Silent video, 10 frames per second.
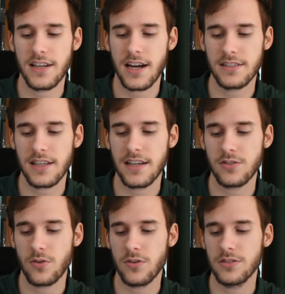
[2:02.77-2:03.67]
non-science
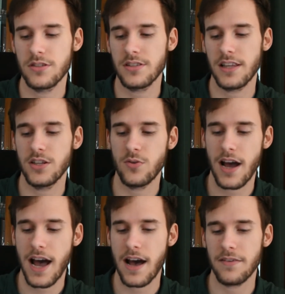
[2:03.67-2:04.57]
courses, and then you
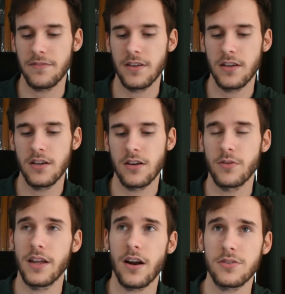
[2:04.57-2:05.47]
have,
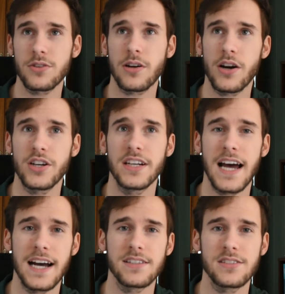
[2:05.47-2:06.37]
where they'd also count your
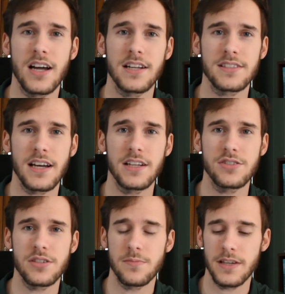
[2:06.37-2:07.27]
non-science
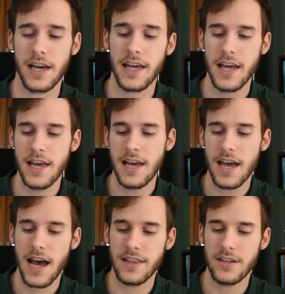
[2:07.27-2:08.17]
GPA,
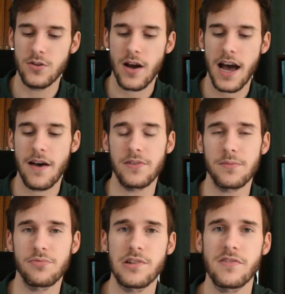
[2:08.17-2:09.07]
and then you have your
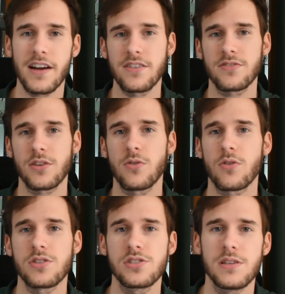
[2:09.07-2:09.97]
prerequisite
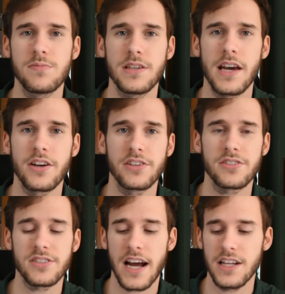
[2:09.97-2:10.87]
course GPA or your
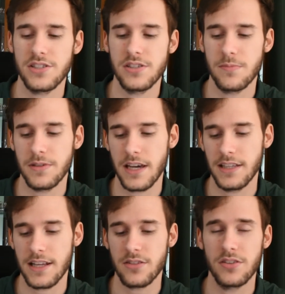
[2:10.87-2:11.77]
science GPA, and
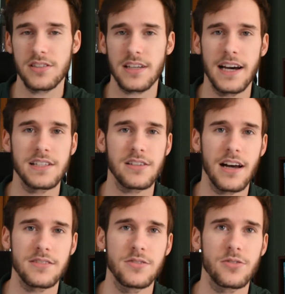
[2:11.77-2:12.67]
that's all the science
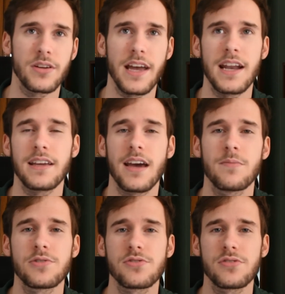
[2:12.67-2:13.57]
classes, your organic
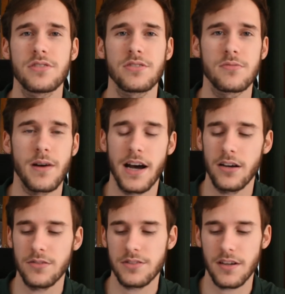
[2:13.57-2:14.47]
chemistries, your
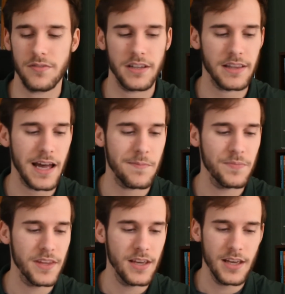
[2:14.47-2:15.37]
bios, stuff like that.
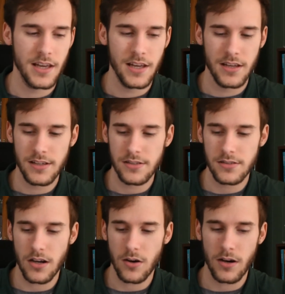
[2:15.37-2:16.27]

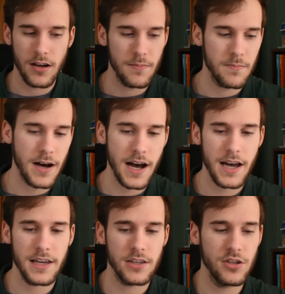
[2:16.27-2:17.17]
So
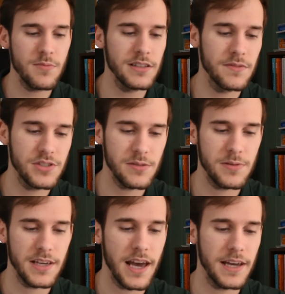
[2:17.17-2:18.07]
my cumulative
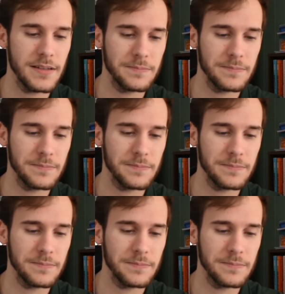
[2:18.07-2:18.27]
GPA